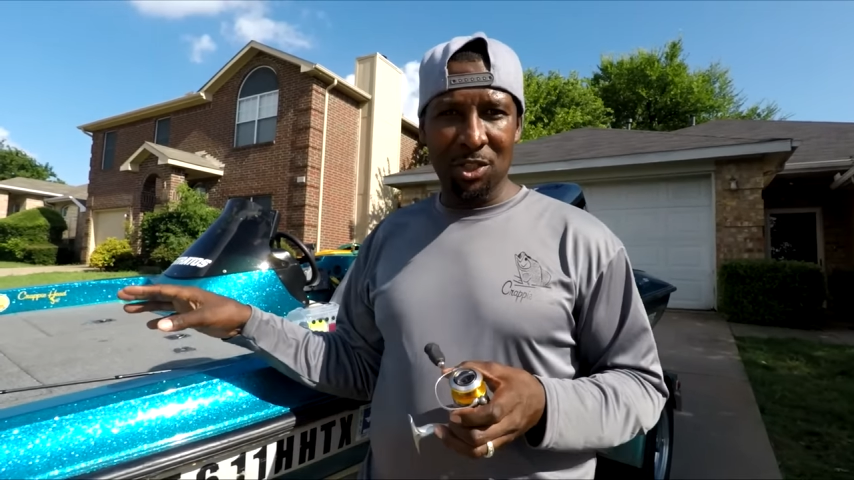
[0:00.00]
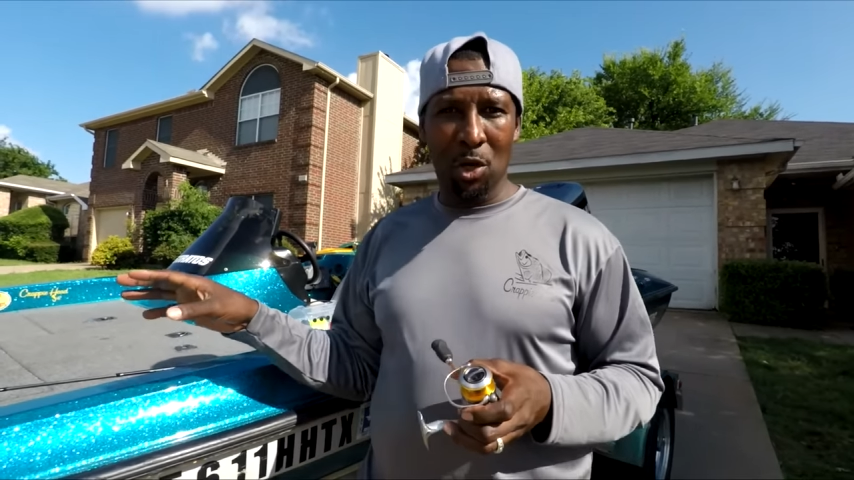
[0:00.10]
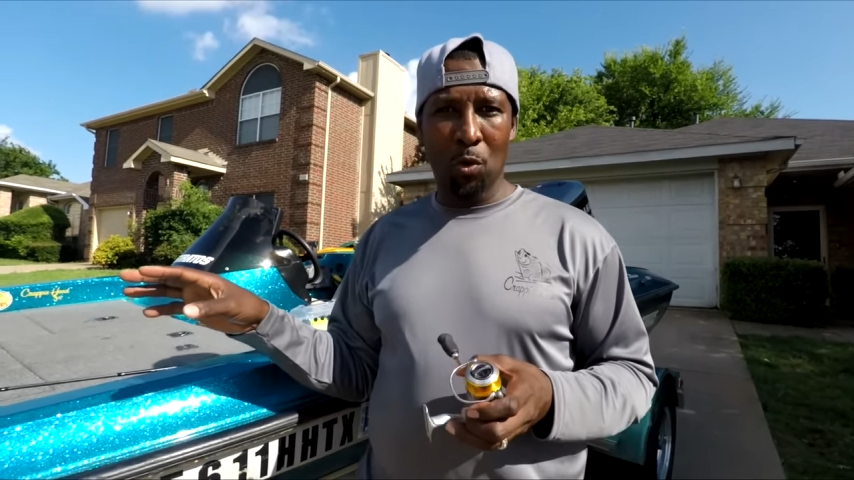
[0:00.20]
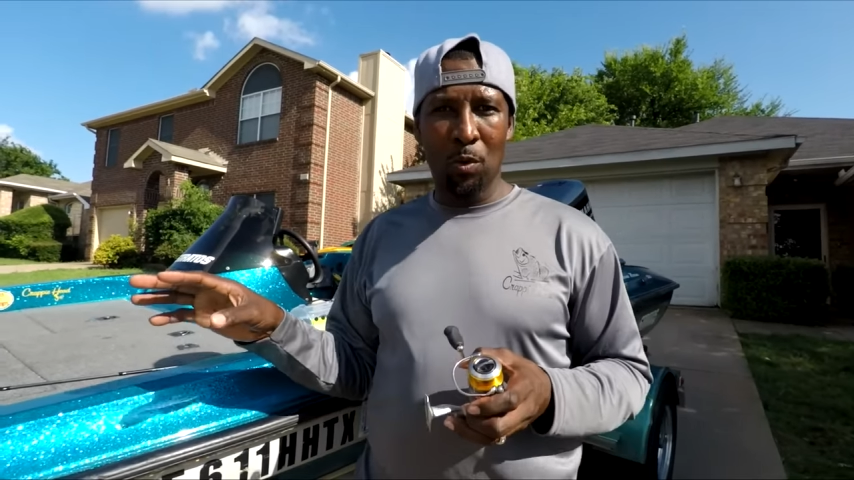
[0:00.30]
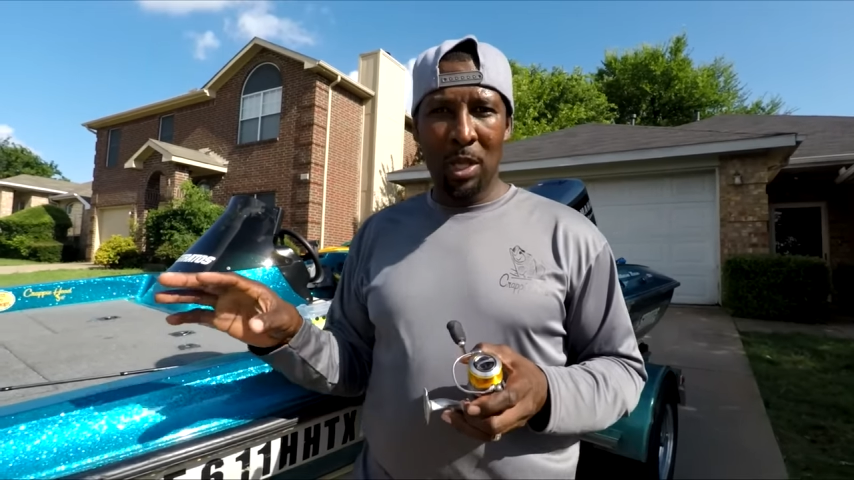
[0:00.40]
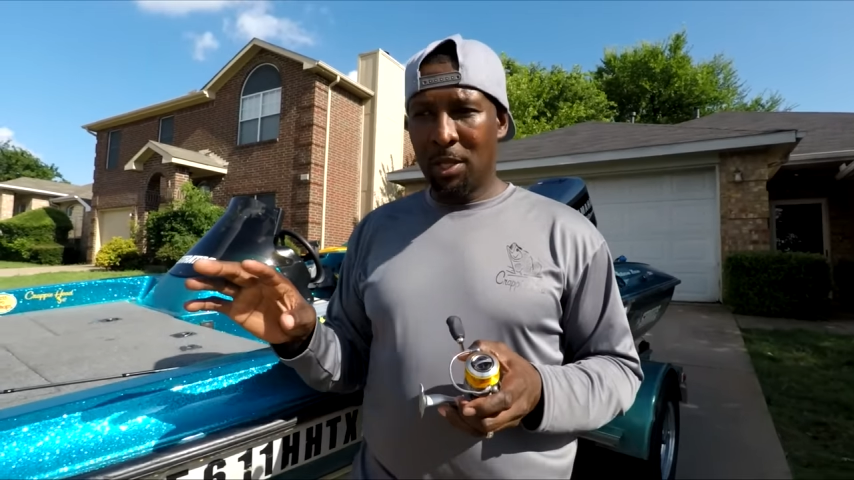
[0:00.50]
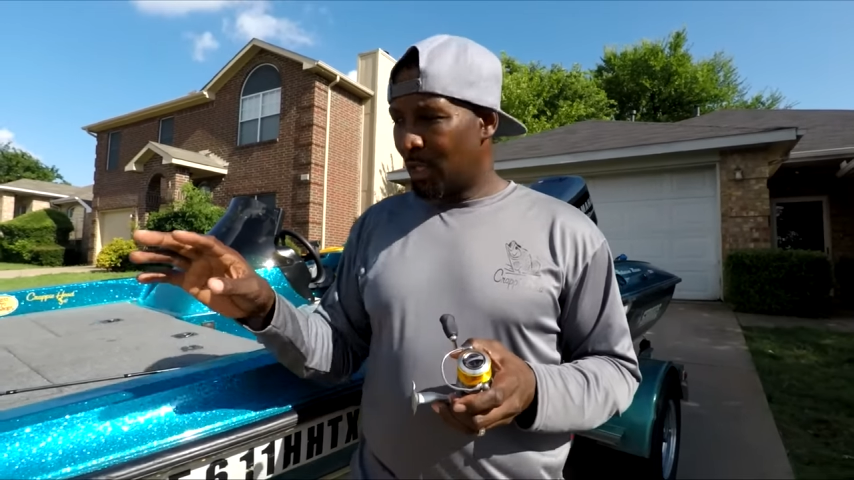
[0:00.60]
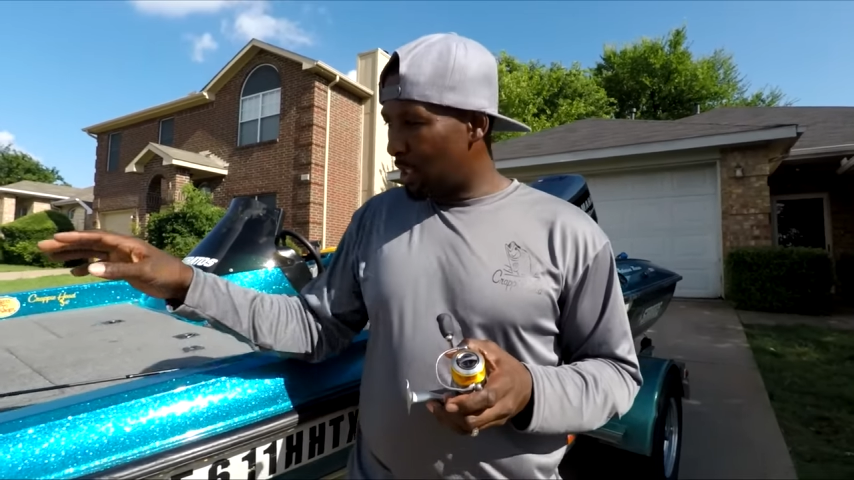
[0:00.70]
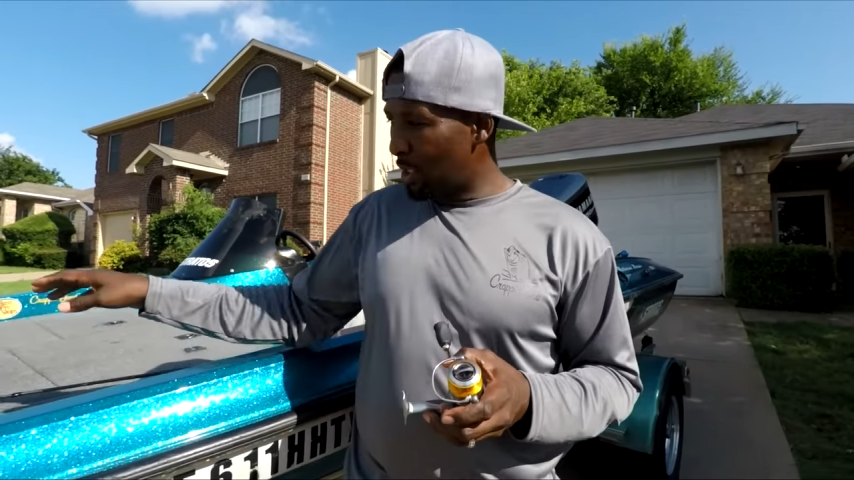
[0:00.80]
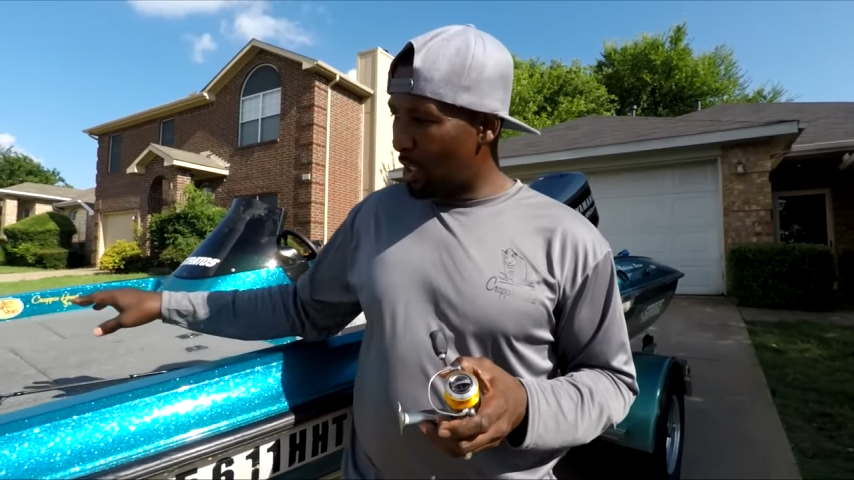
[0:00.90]
So
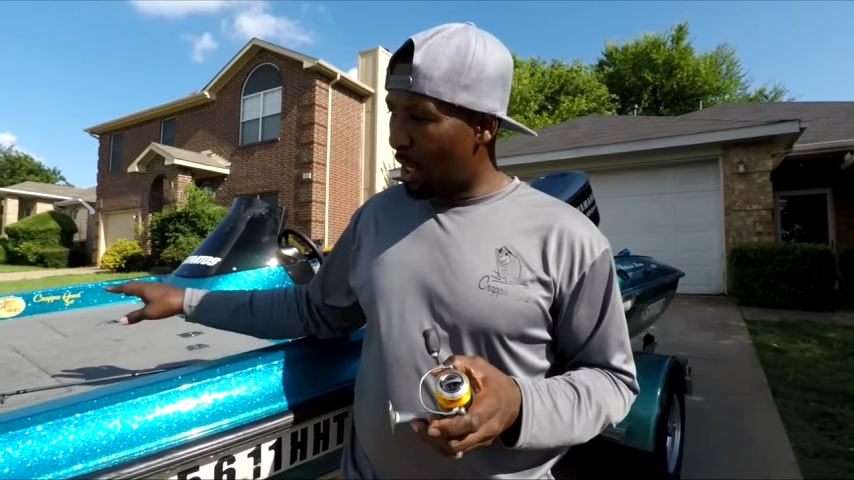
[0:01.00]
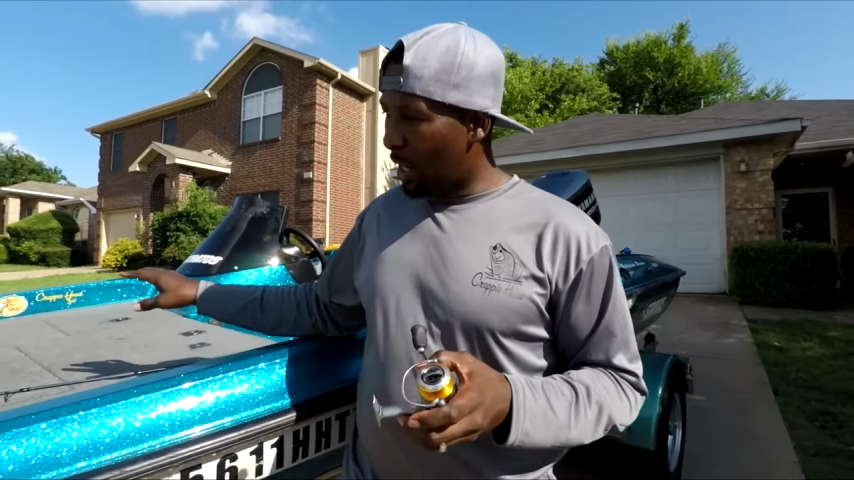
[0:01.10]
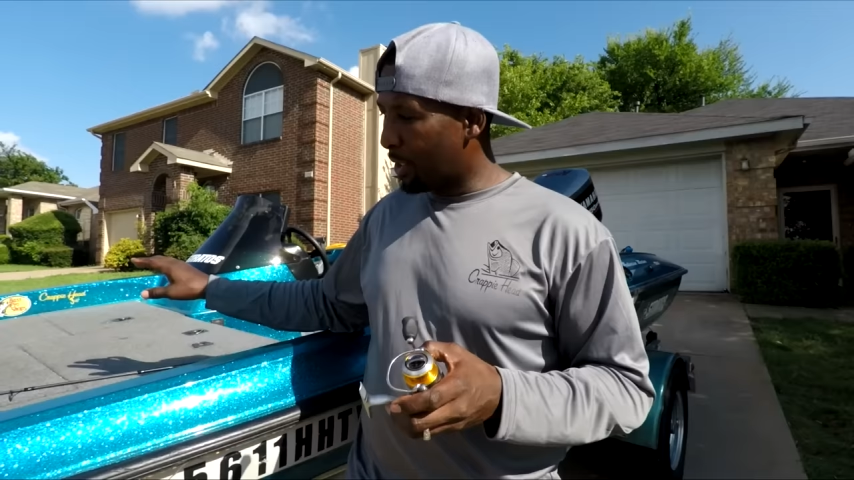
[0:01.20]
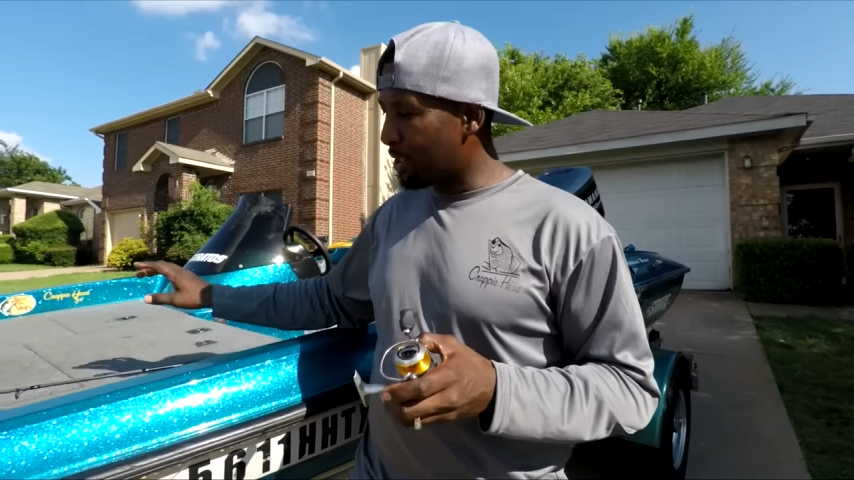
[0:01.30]
uh,